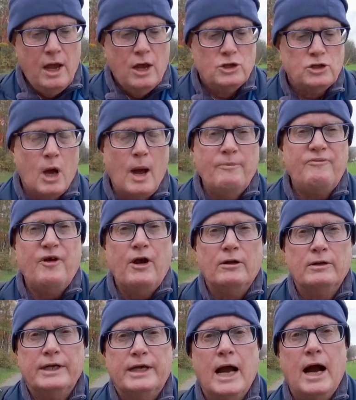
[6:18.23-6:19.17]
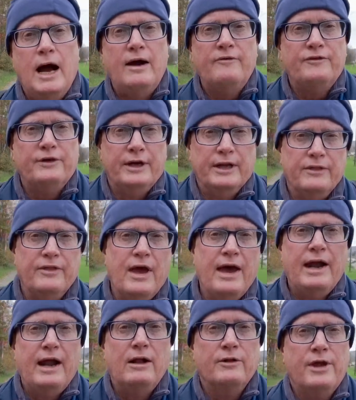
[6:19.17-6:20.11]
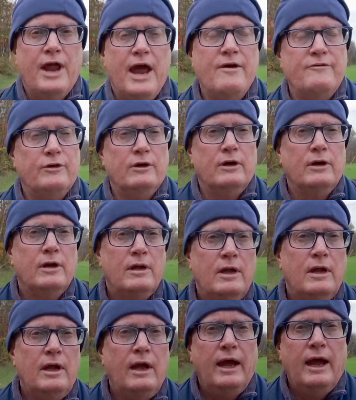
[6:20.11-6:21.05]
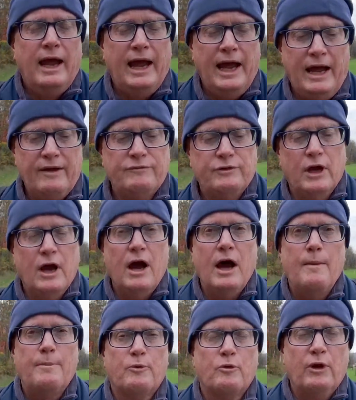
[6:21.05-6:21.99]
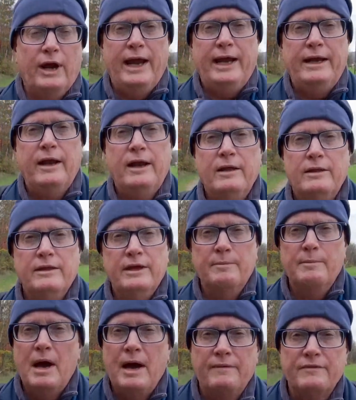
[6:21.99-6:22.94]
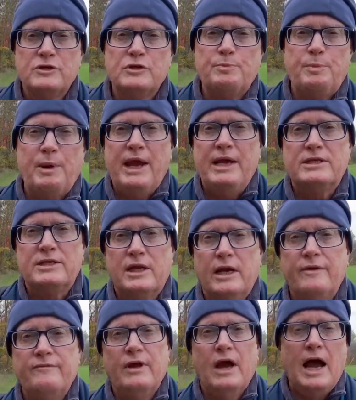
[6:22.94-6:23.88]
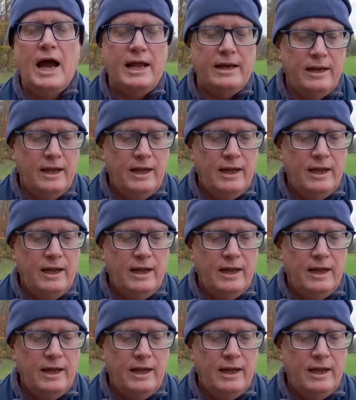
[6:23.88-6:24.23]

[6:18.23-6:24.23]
So I'm fairly confident that I'll never have to upgrade the amount of space that I've got.